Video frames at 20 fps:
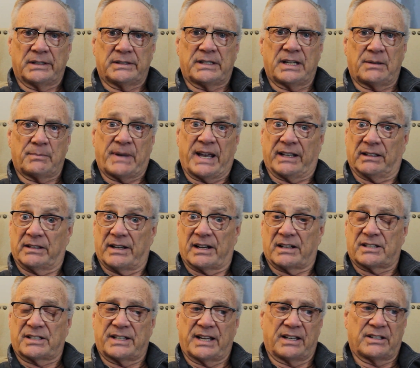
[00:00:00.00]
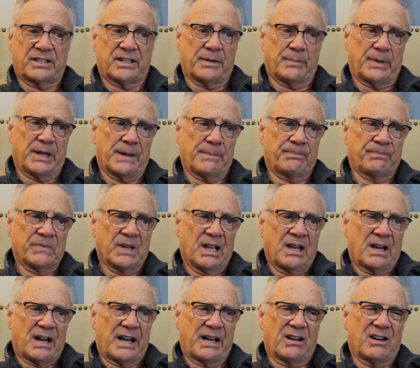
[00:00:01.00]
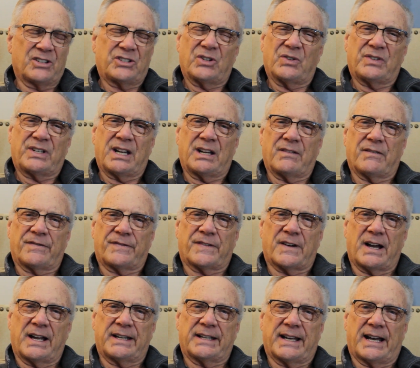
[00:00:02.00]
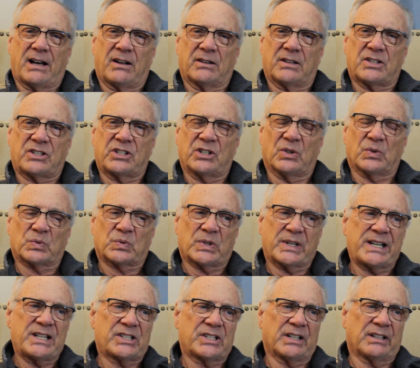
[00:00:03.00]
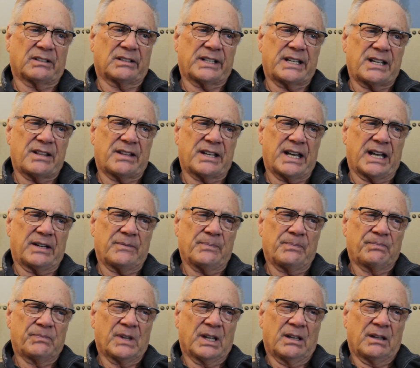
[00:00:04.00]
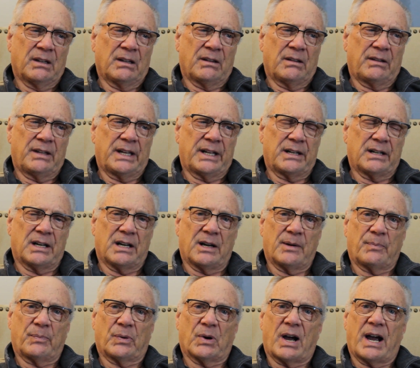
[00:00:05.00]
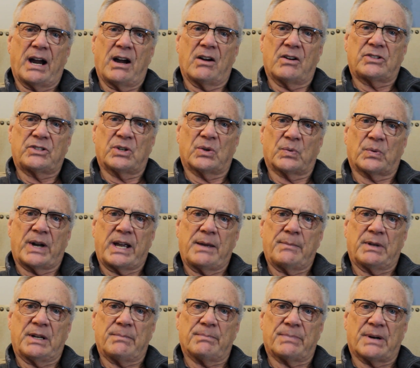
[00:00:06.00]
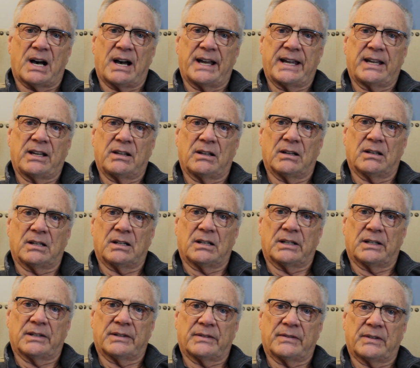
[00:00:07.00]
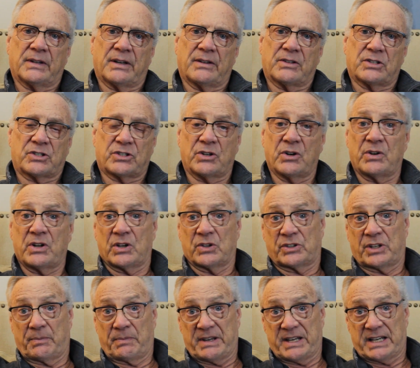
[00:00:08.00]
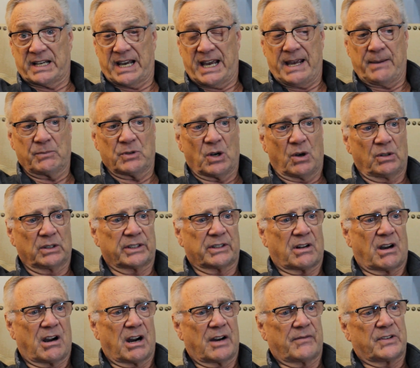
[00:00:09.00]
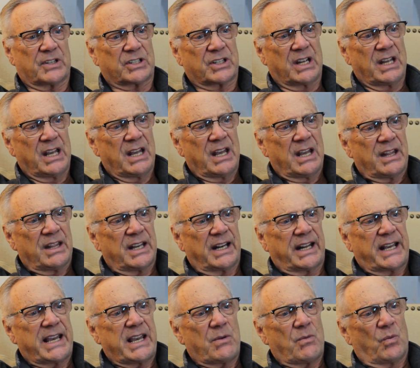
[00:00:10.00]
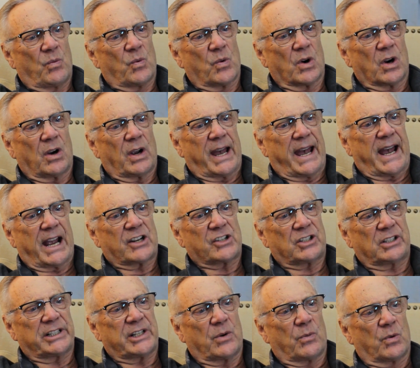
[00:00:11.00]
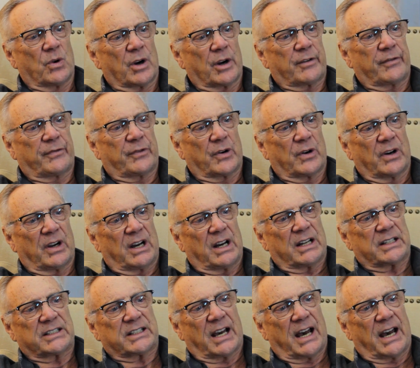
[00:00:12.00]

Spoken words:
didn't make a lot of sense to me. I also didn't find out until recently that prior to Raymond buying the studios that became Golden Harvest, that he actually worked for